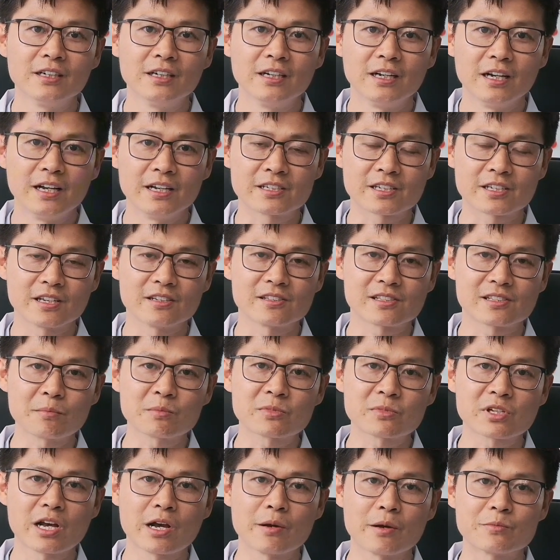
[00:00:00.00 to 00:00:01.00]
It can
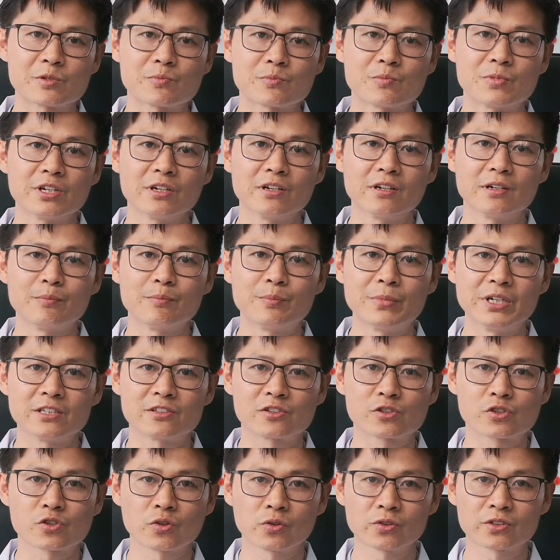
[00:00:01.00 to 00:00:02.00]
sometimes be a bit
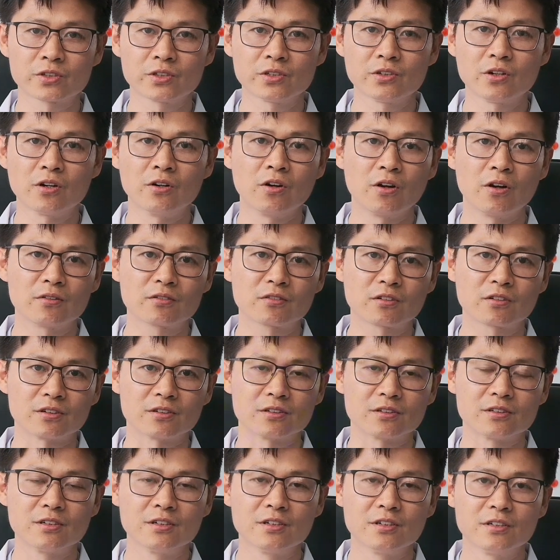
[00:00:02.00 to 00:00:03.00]
shorter or
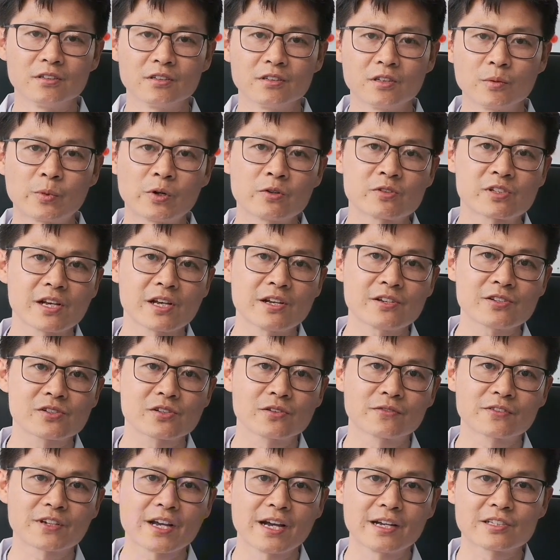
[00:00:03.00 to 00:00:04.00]
longer. The process
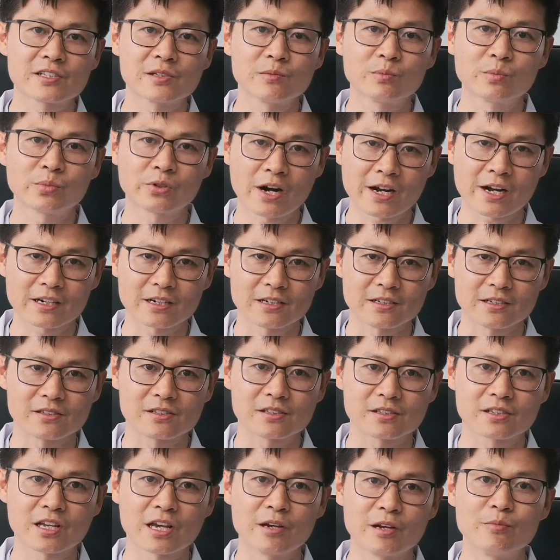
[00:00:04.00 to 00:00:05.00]
of getting
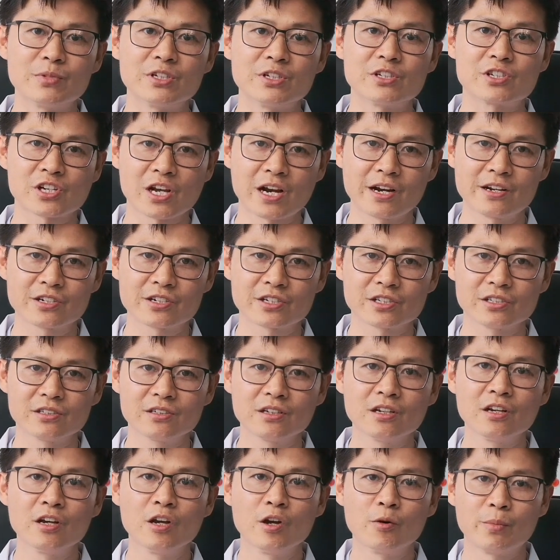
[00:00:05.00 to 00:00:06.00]
pregnant can be
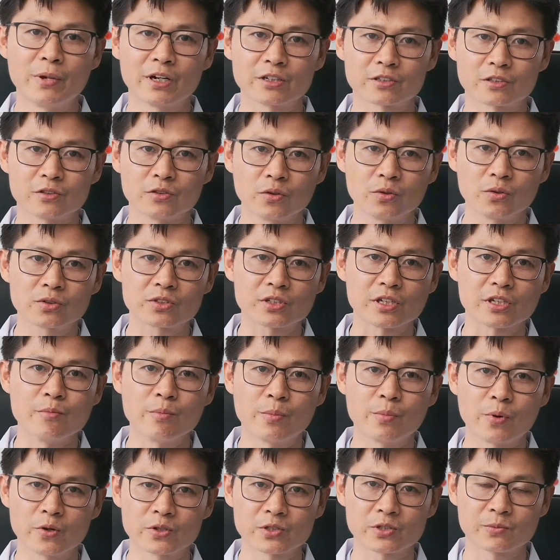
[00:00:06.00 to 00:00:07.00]
challenging but not
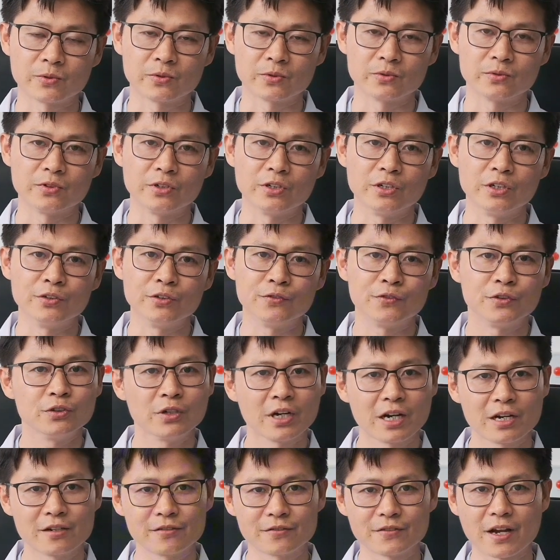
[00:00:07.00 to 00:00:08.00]
impossible if you
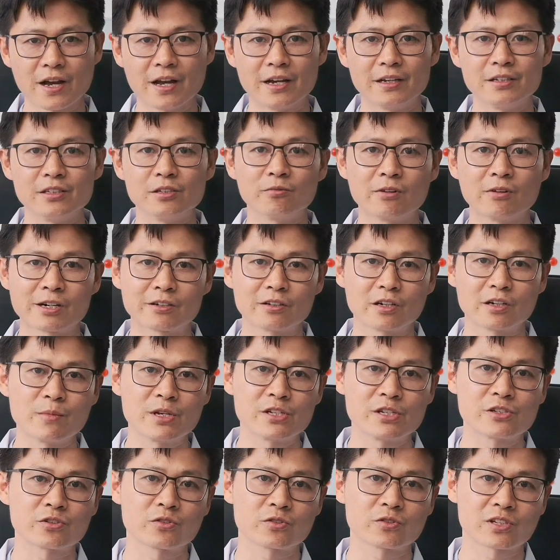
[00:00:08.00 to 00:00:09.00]
have an irregular
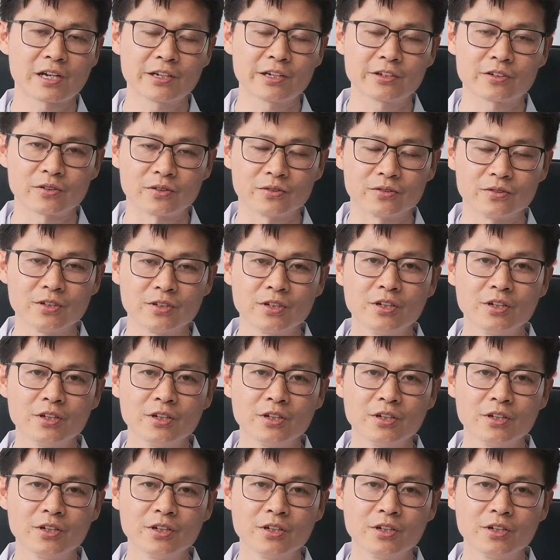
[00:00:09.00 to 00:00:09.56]
menstrual cycle.